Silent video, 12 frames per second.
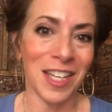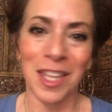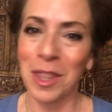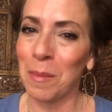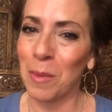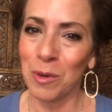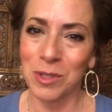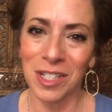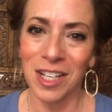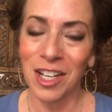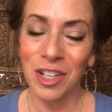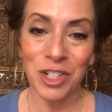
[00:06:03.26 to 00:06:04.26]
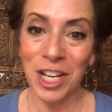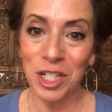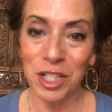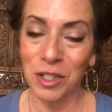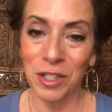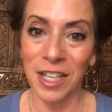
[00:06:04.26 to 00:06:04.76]
in the most
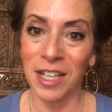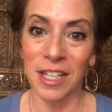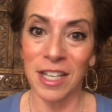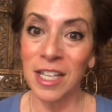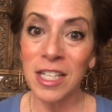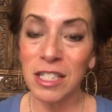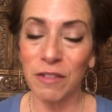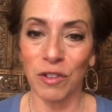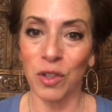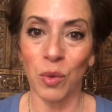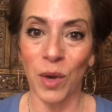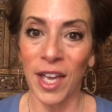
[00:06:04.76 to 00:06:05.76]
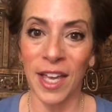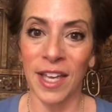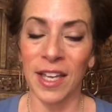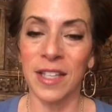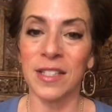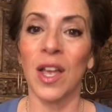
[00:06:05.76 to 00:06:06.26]
gentle and easeful
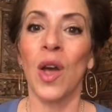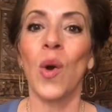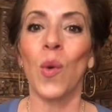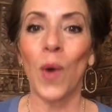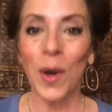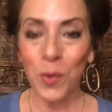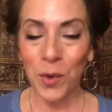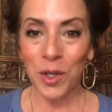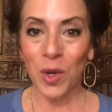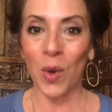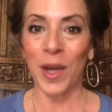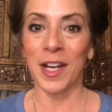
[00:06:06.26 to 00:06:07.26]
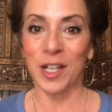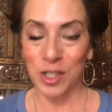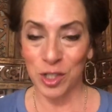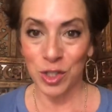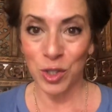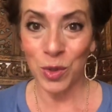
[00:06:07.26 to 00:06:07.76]
ways, what we're going
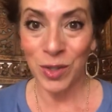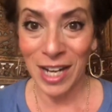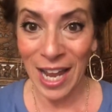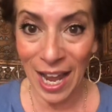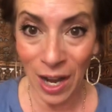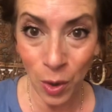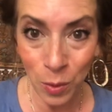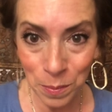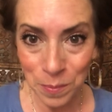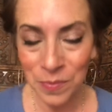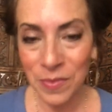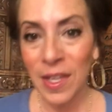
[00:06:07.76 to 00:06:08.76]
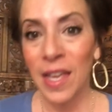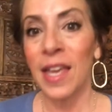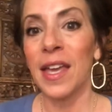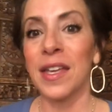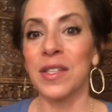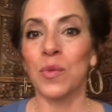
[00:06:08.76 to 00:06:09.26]
to do now
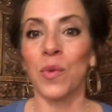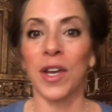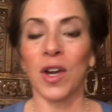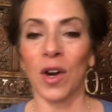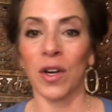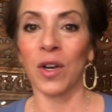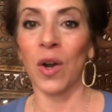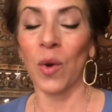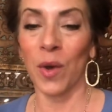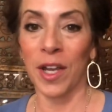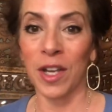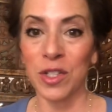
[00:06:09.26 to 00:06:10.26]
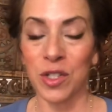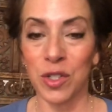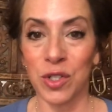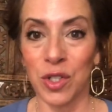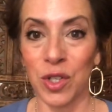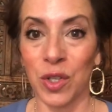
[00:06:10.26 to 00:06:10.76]
is we are going to
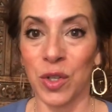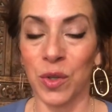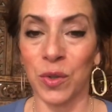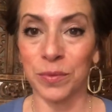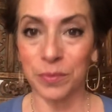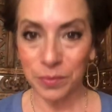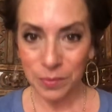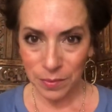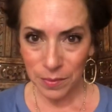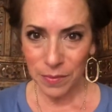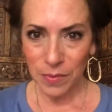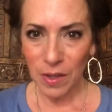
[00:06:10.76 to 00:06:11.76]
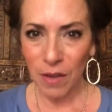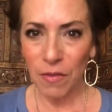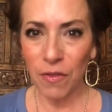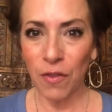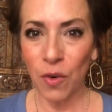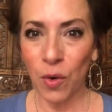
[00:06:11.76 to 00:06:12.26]
do
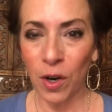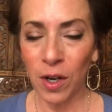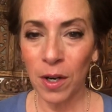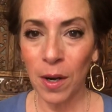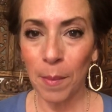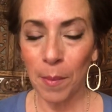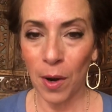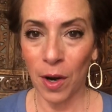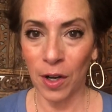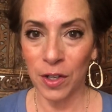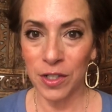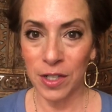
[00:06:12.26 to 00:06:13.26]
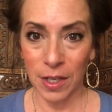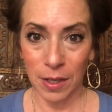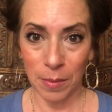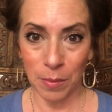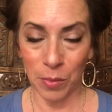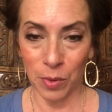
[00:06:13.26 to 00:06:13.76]
4-part
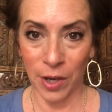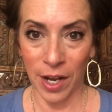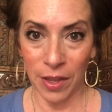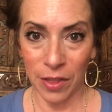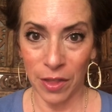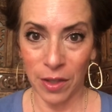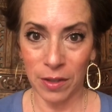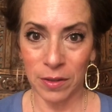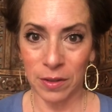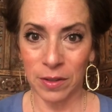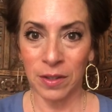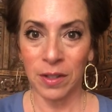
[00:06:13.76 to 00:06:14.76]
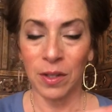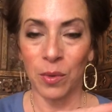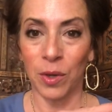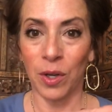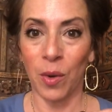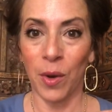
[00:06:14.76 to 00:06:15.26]
breath.
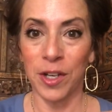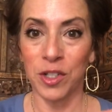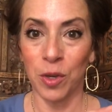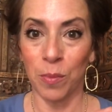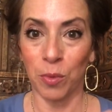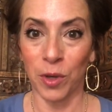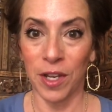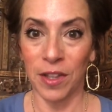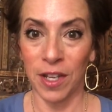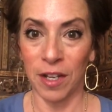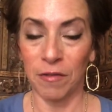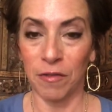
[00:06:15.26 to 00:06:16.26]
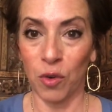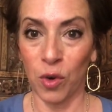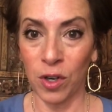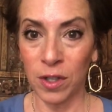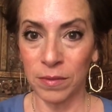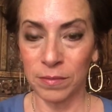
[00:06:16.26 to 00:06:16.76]
We're going to breathe in 4,